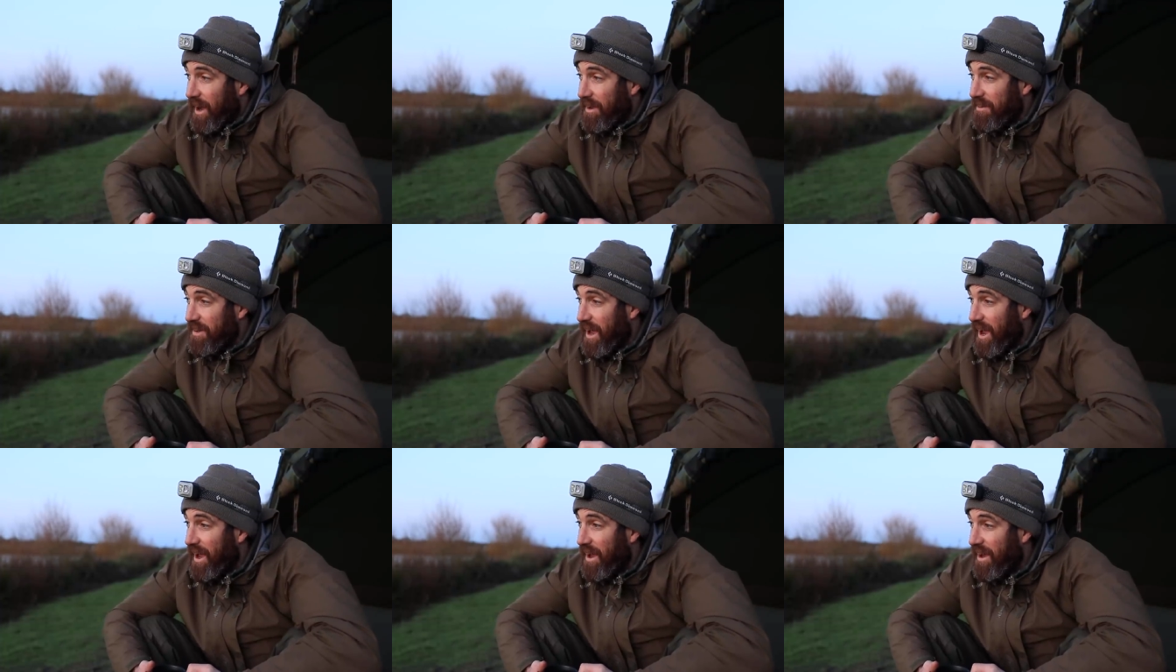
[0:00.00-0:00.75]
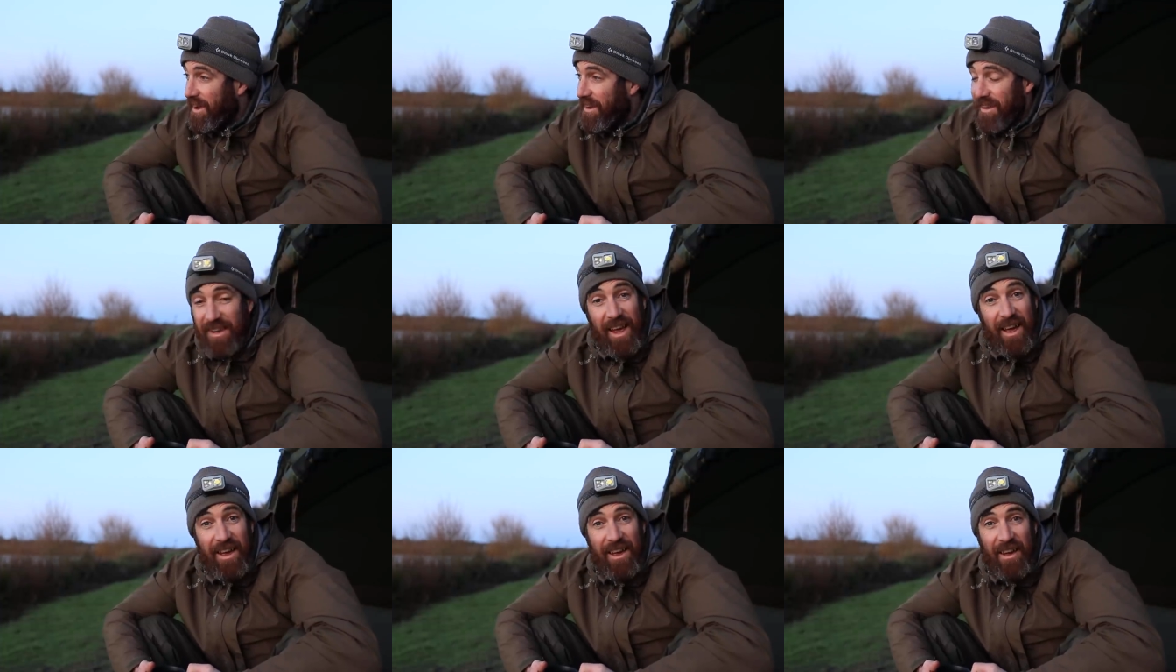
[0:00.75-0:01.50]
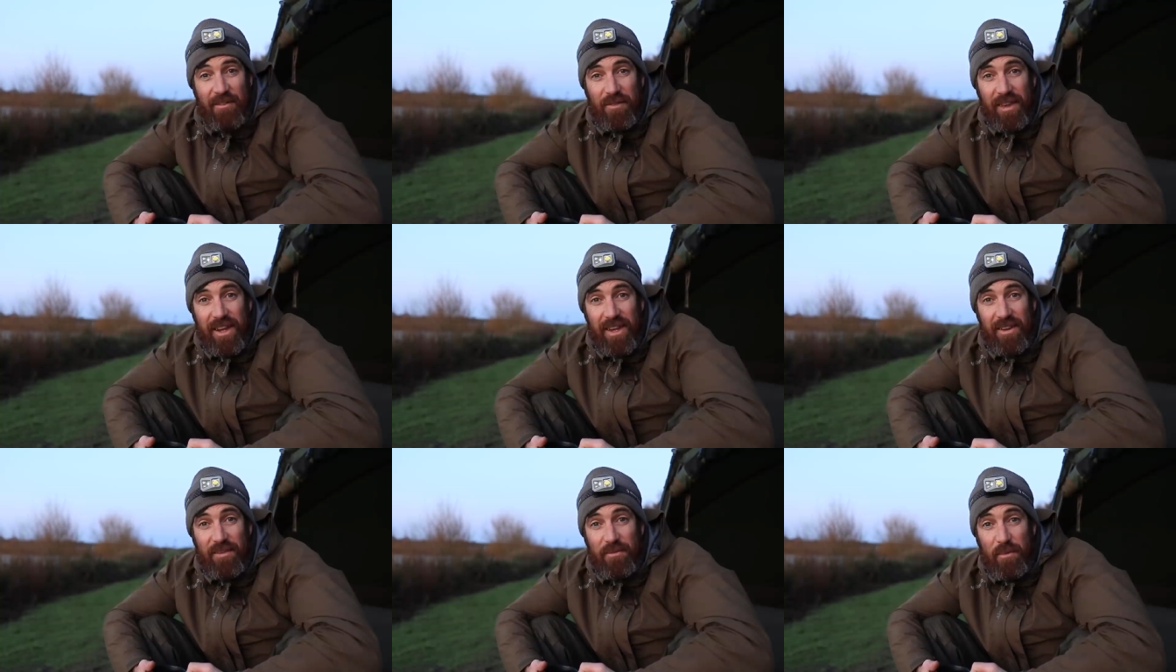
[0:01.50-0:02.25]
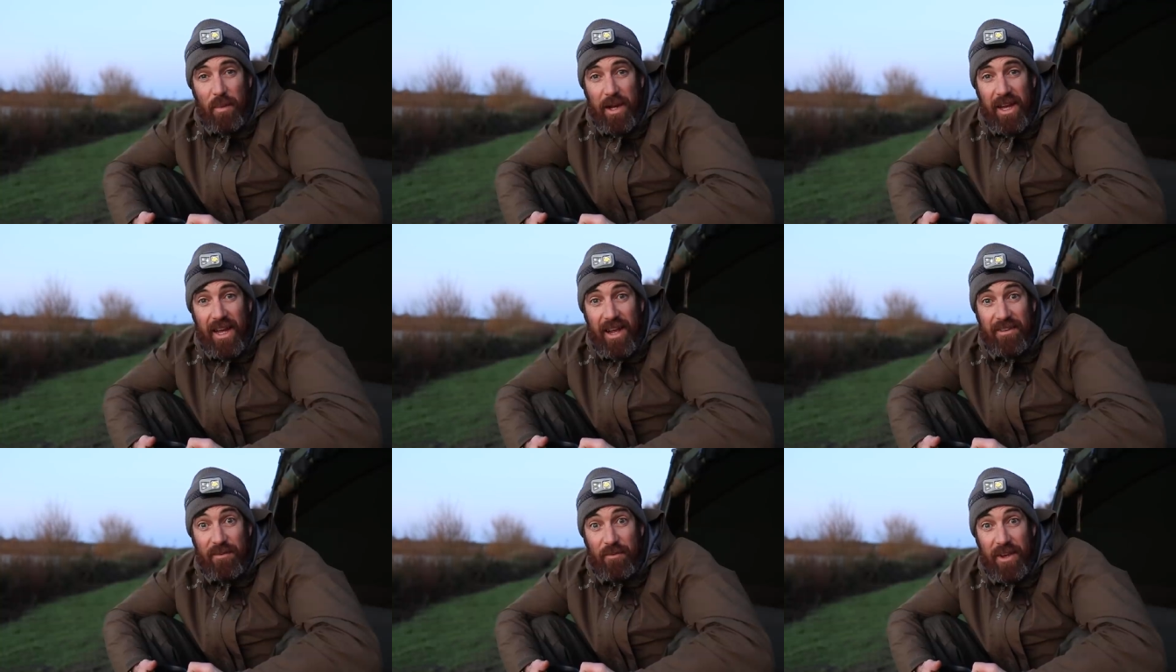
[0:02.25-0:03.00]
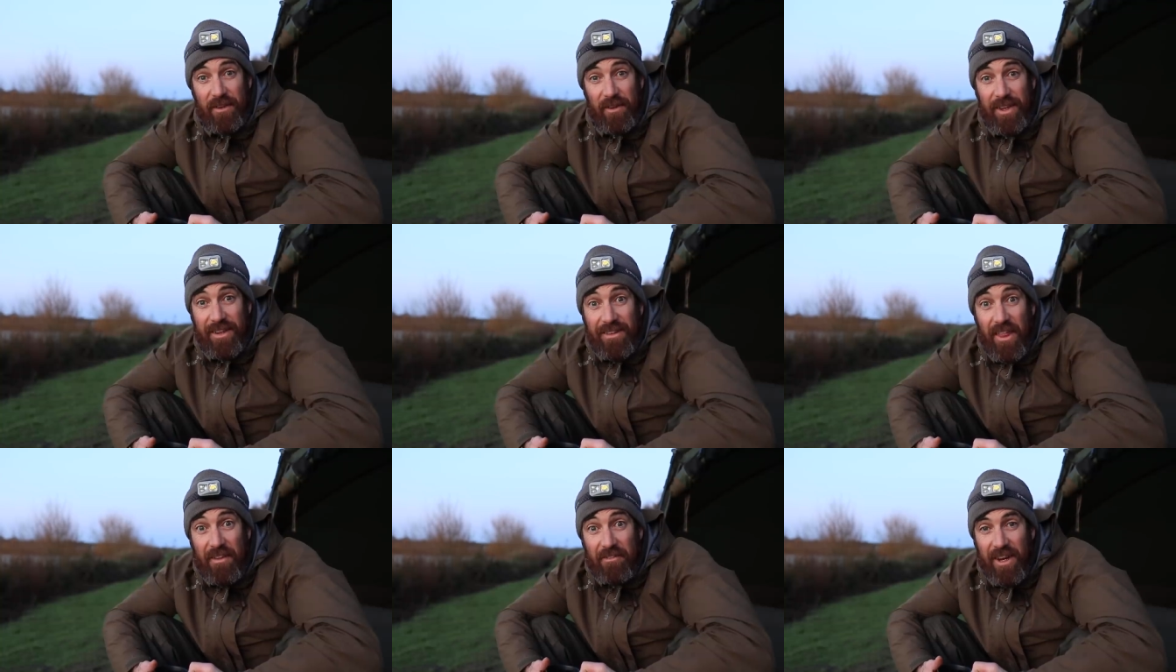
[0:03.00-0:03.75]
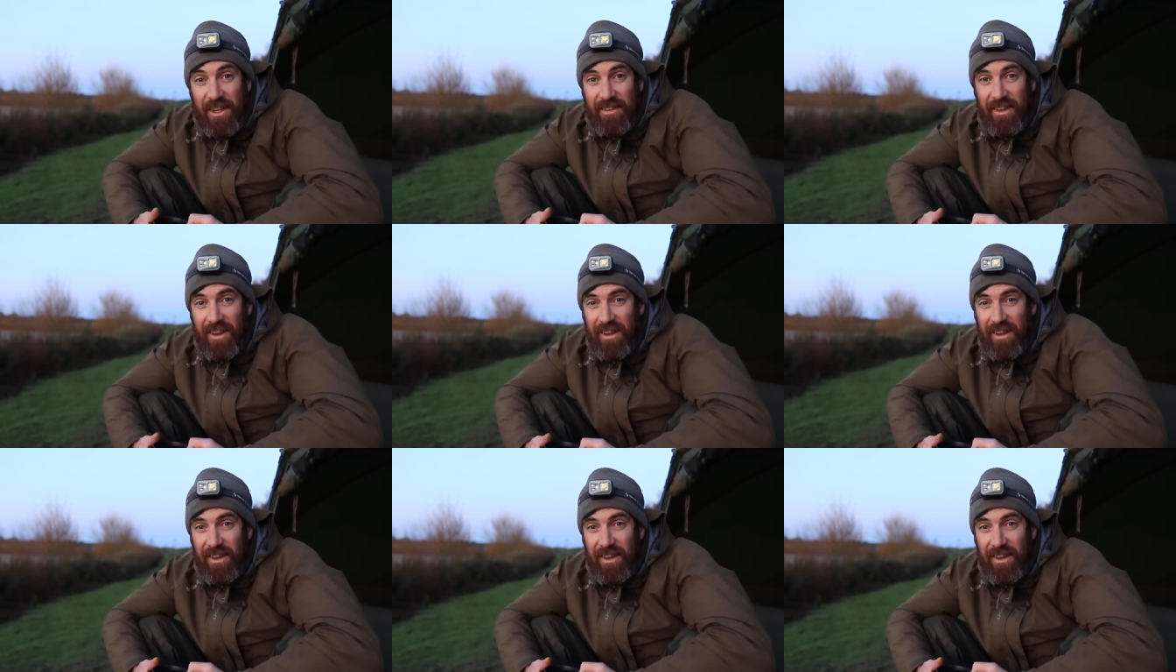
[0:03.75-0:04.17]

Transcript: and yeah uh, yeah, hopefully we can get some fish on these other rigs.